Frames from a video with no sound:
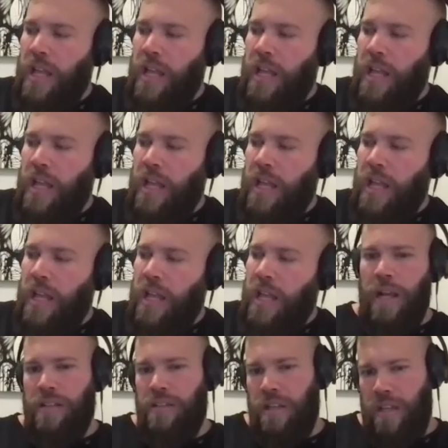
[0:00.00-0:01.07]
level of
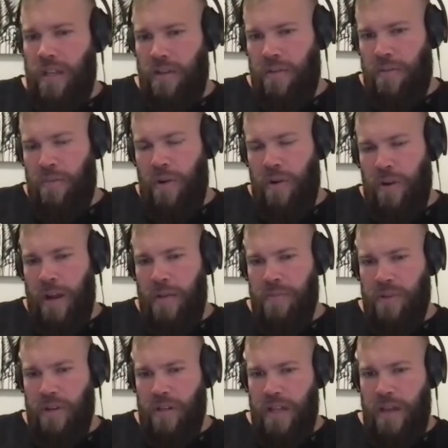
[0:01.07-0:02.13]
complexity of the
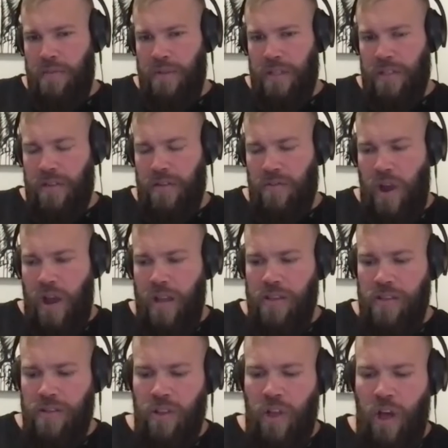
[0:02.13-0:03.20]
programs you're attempting to
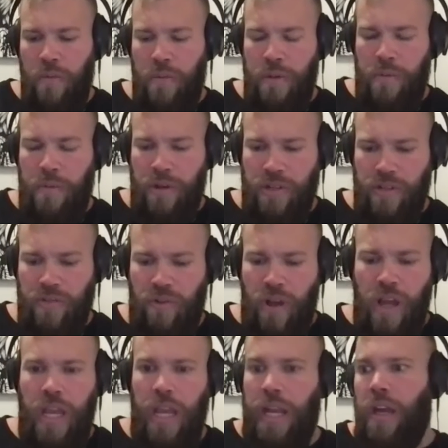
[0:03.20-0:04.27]
run. So a lot of people are just
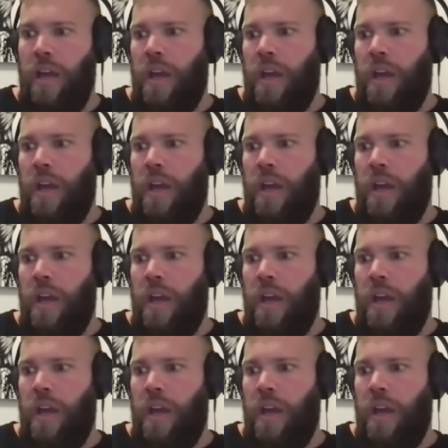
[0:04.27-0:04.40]
running.